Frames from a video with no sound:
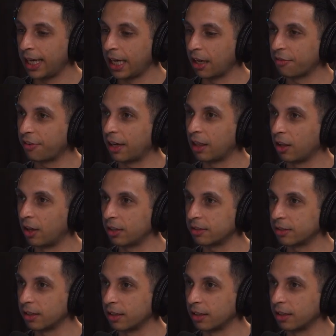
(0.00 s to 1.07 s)
if I lost
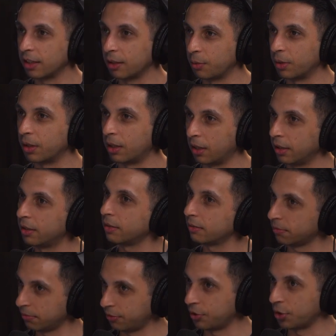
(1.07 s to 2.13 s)
it, it would hurt
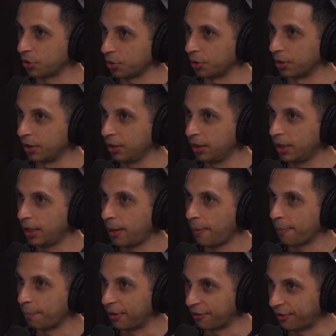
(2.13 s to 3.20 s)
for sure.
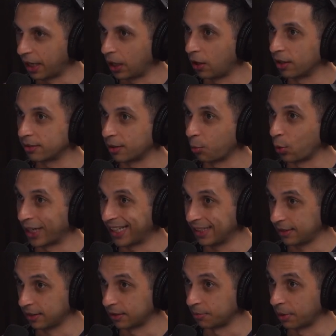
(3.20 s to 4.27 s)
But if I lost someone
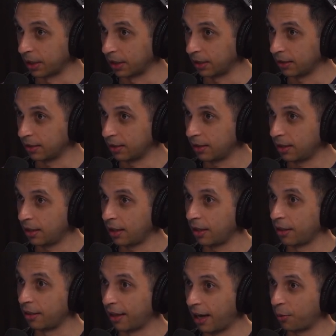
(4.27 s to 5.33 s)
else's money,
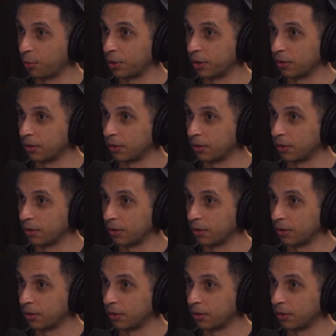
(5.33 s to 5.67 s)
that would